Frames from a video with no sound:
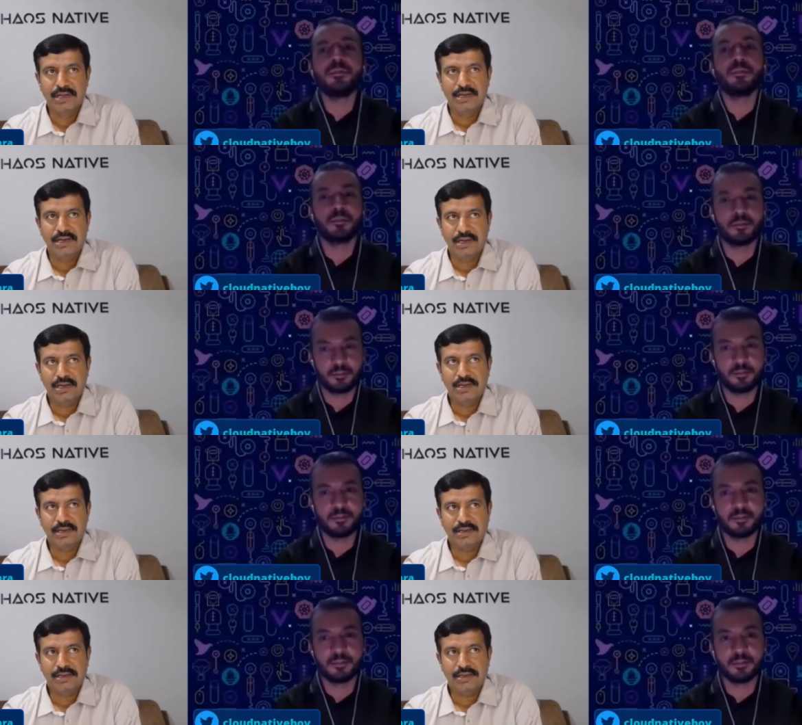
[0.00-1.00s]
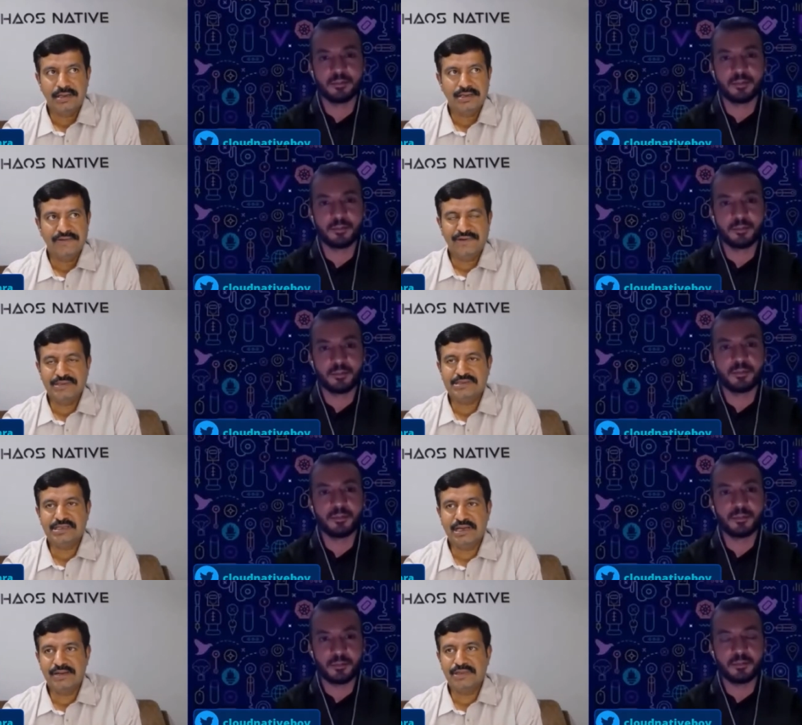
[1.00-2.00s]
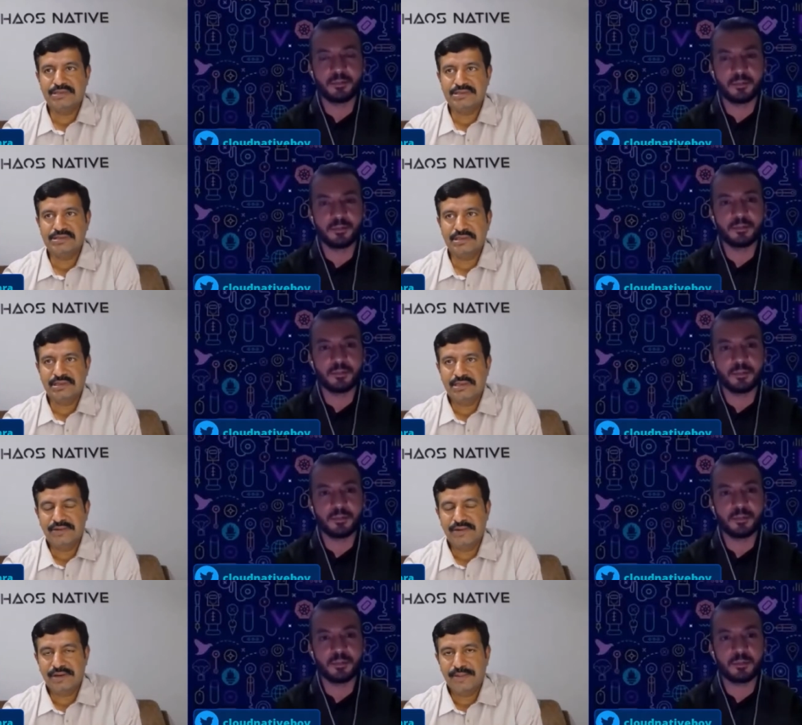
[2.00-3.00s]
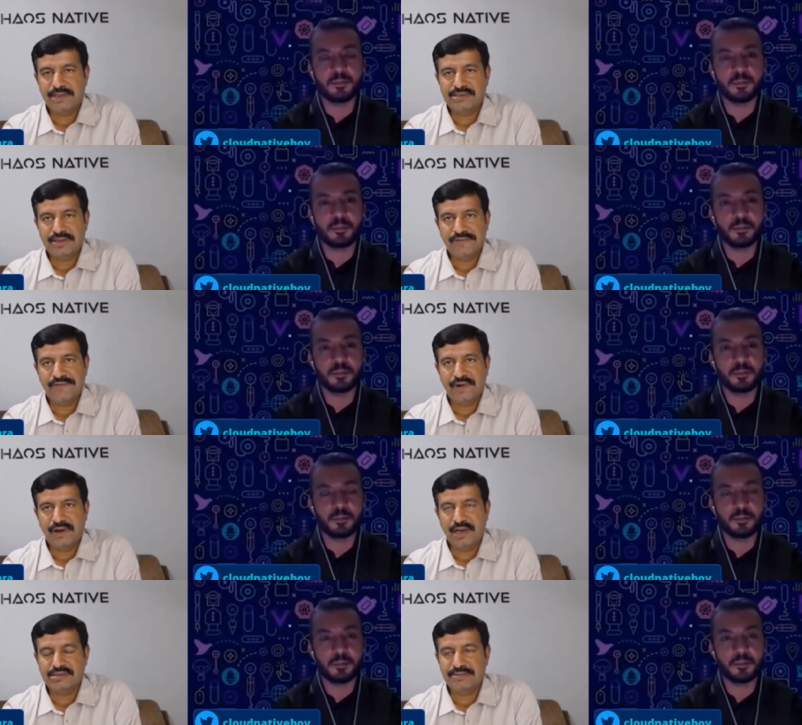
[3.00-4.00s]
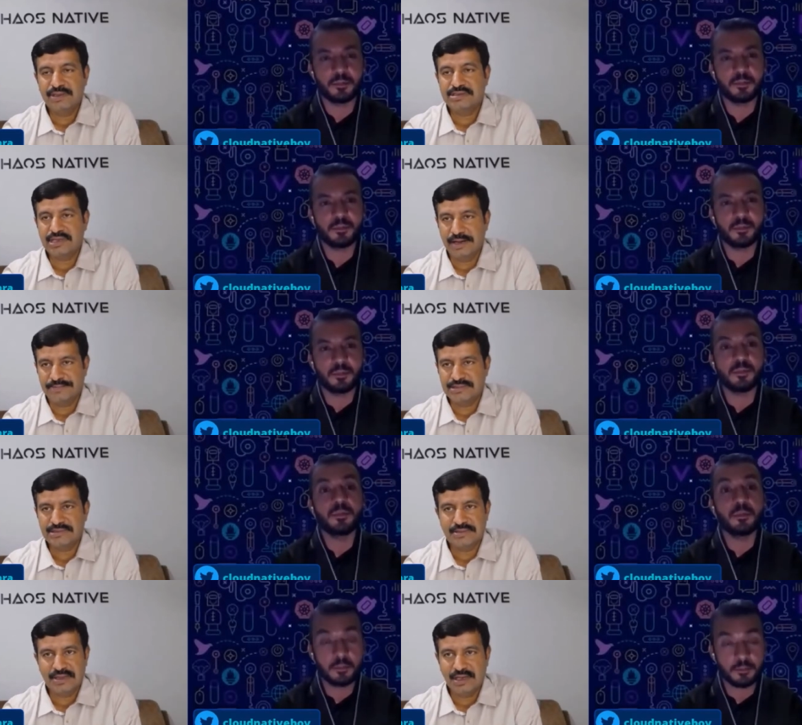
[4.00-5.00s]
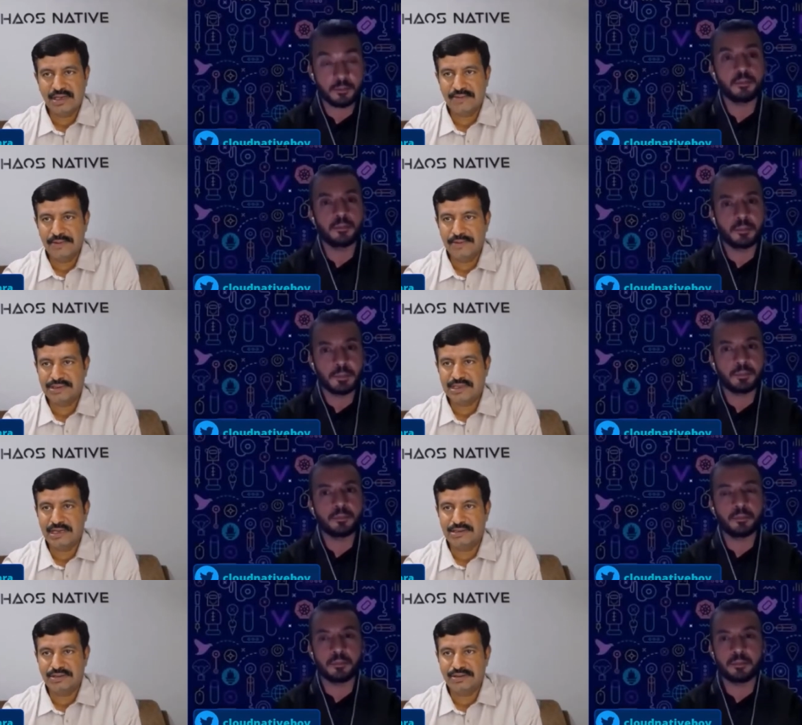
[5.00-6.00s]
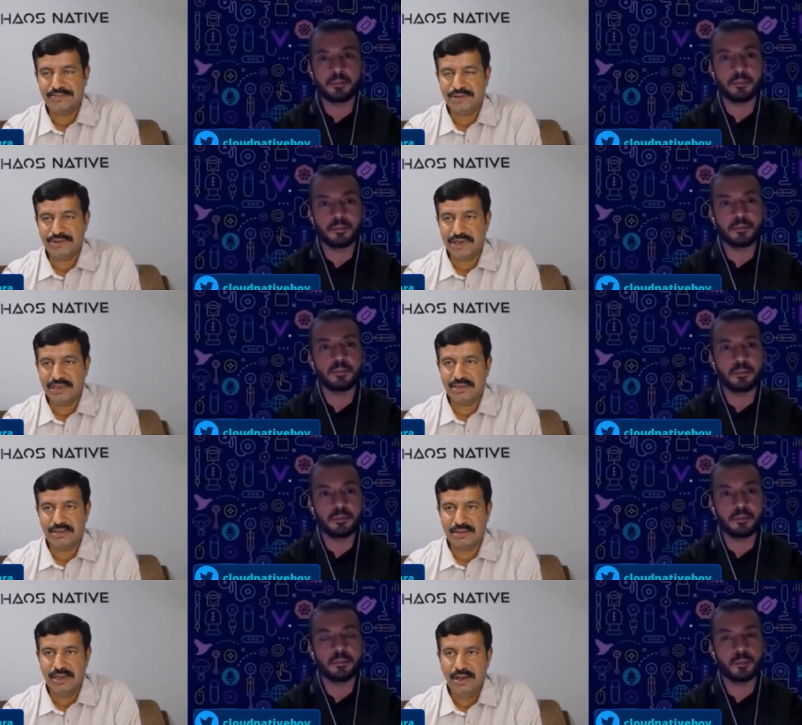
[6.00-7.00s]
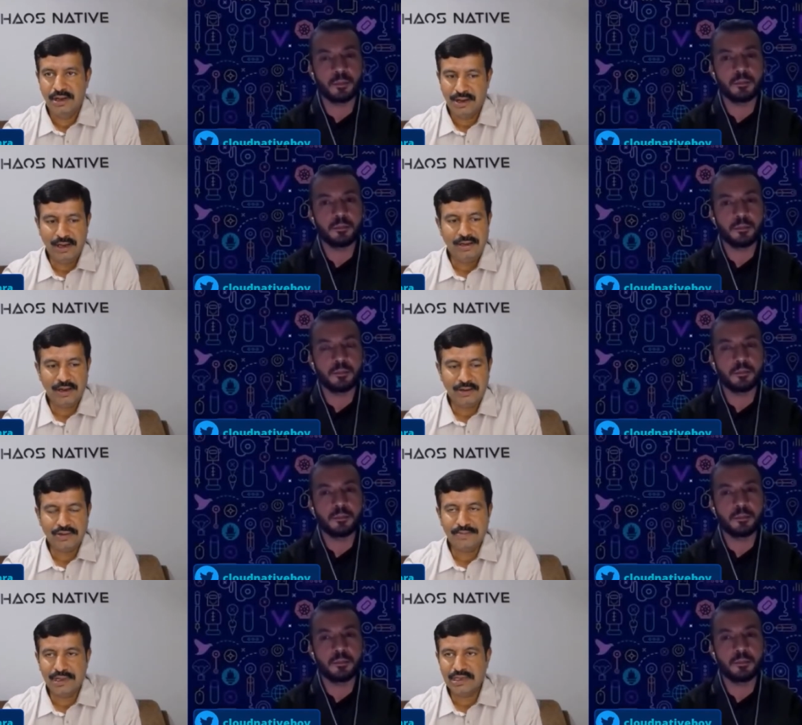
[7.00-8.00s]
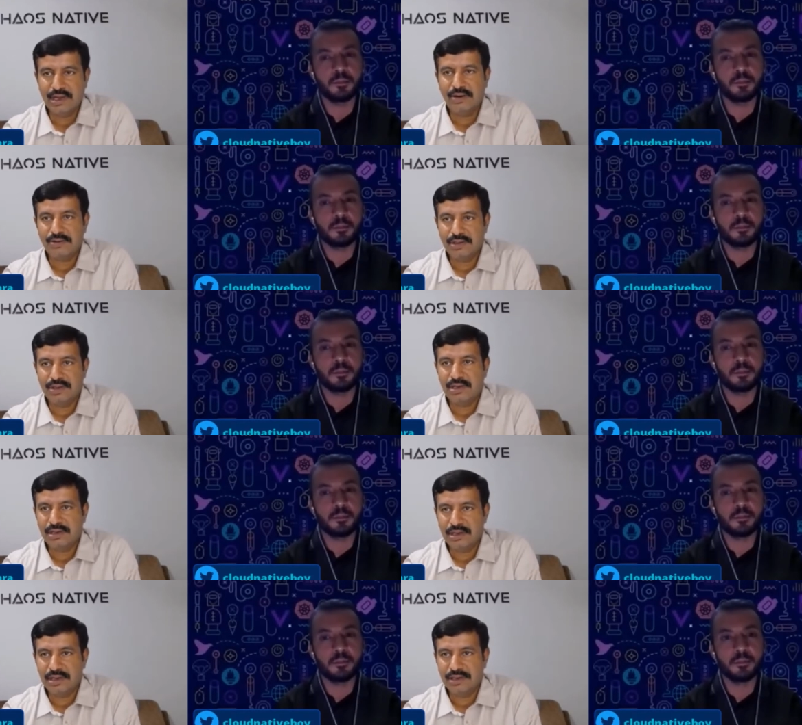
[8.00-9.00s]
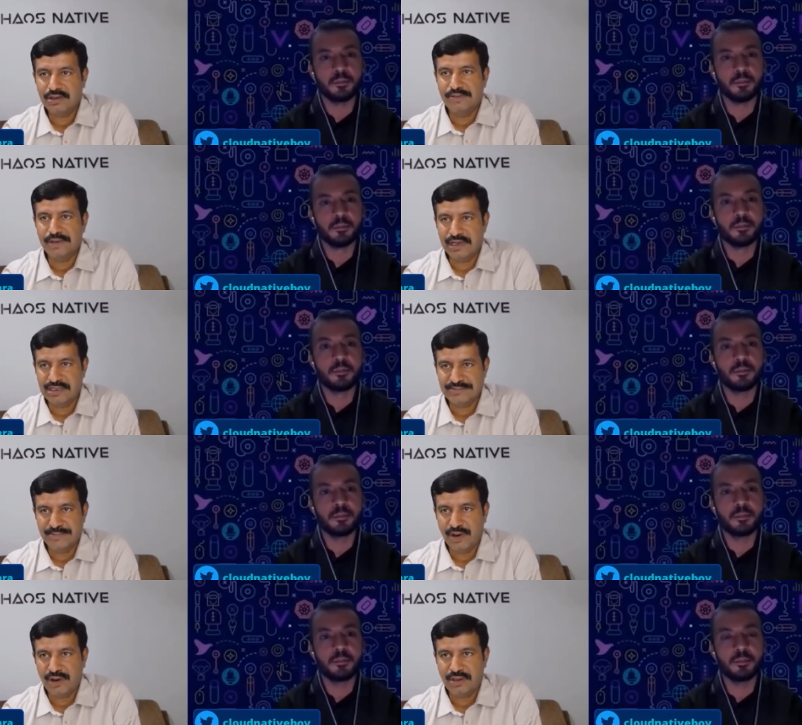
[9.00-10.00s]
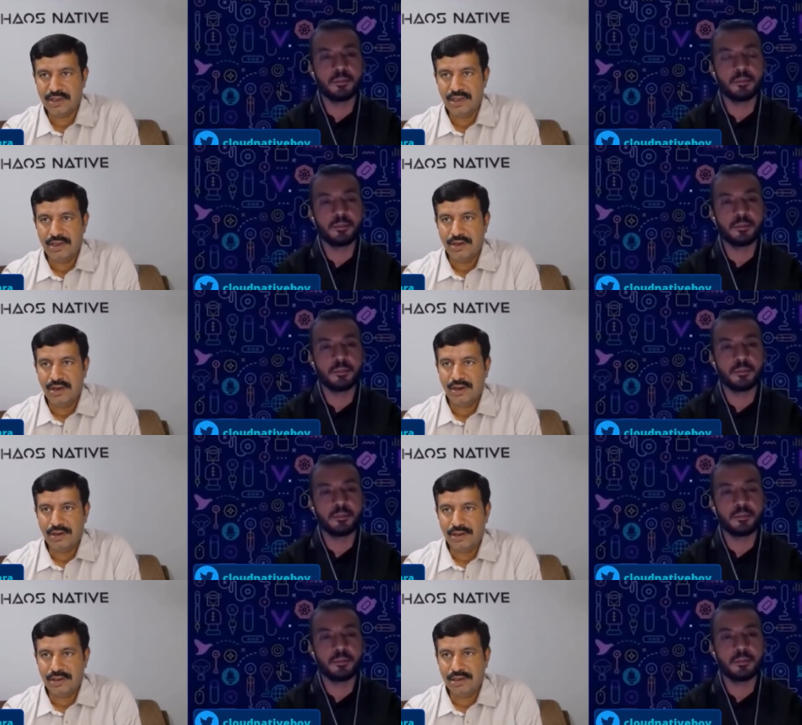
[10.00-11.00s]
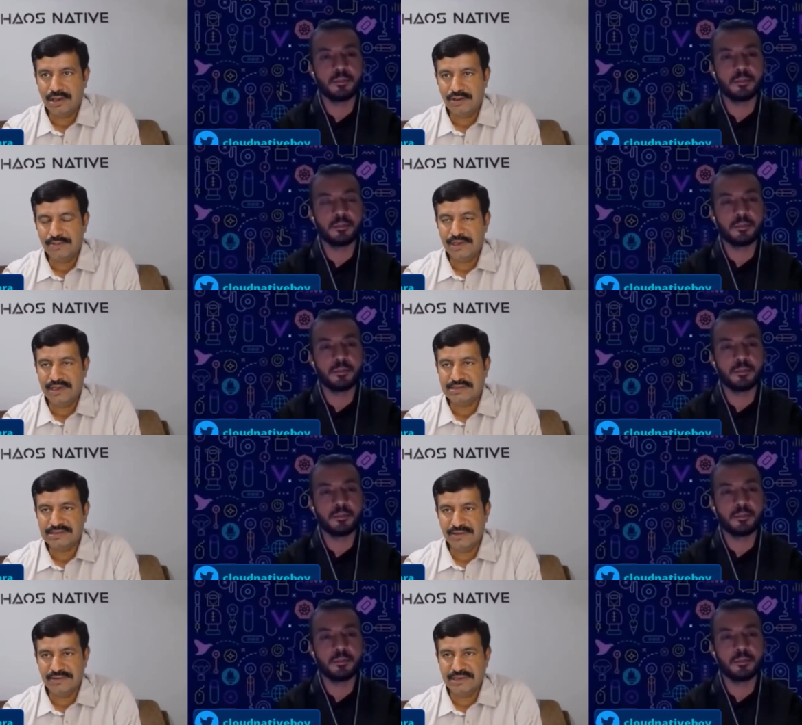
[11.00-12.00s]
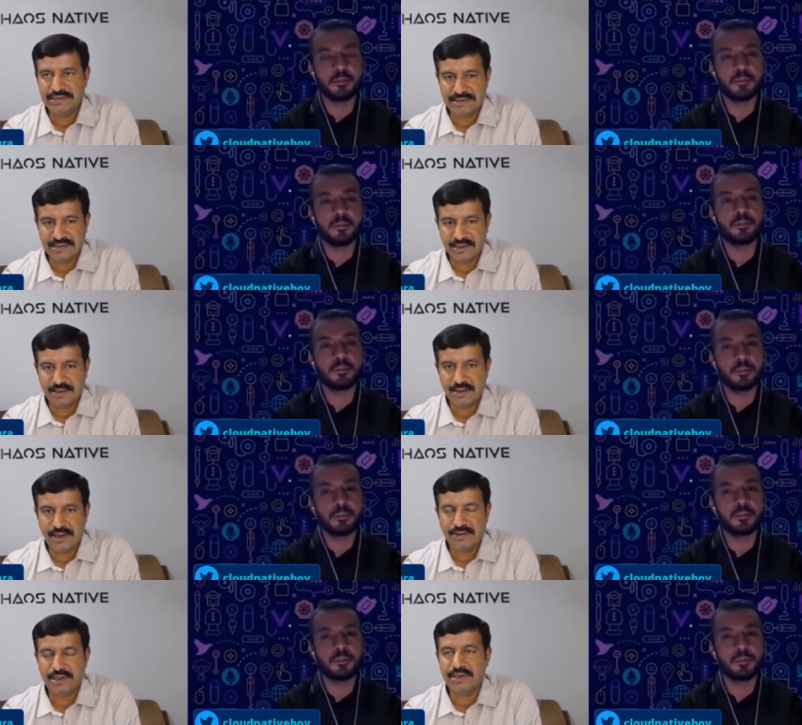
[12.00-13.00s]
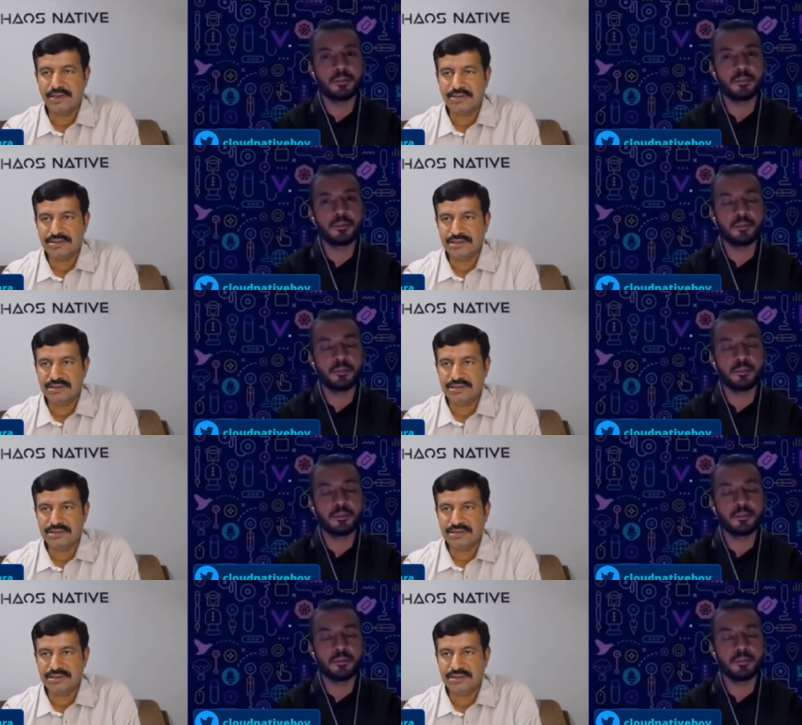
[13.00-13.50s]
Speaker 1: uh, in the first three months, there were a bunch of uh, Ansible scripts uh, we were trying to put together on how to bring down uh, a Kubernetes pod or a Kubernetes service or how to introduce a